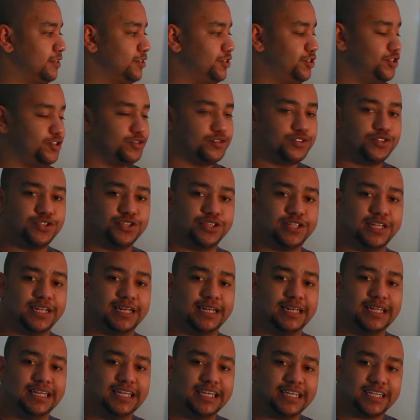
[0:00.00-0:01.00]
due to the
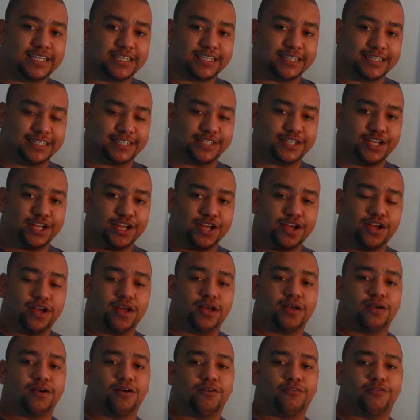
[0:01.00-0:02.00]
leakage
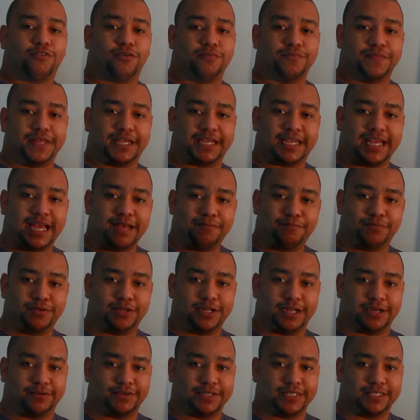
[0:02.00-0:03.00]
from the
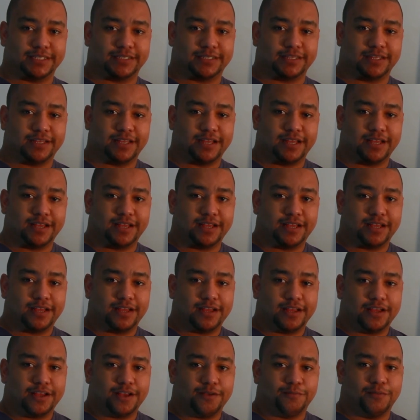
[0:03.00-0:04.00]
capillaries.
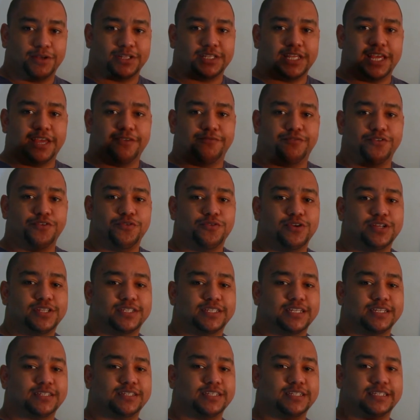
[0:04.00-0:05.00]
But if you
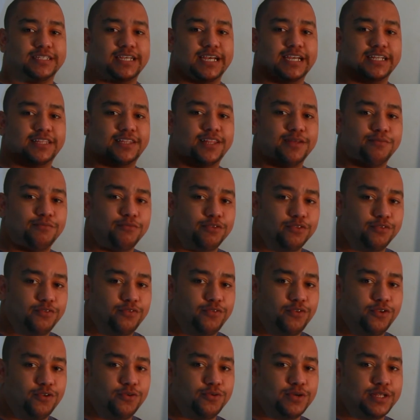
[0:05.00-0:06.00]
resuscitate them with
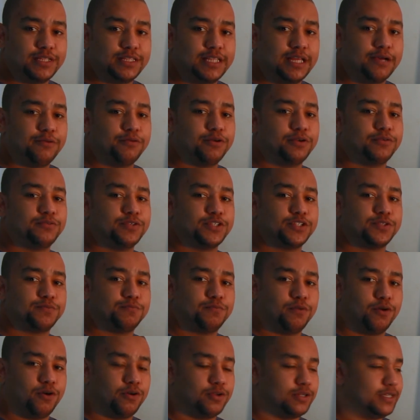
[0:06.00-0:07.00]
fluid, they would
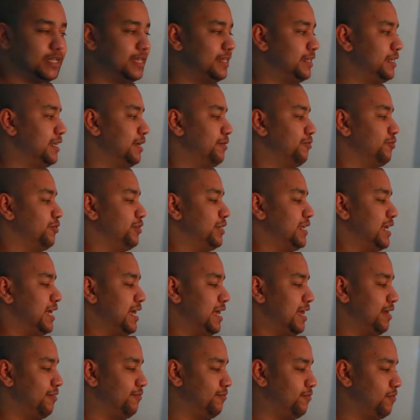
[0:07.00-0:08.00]
respond and they would
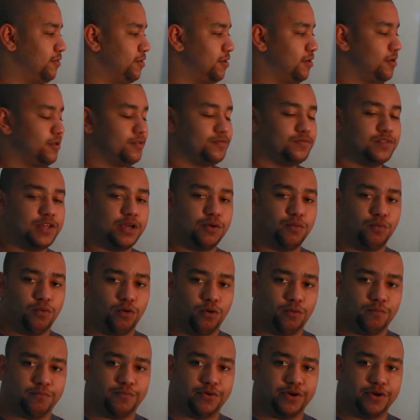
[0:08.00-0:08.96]
have their warm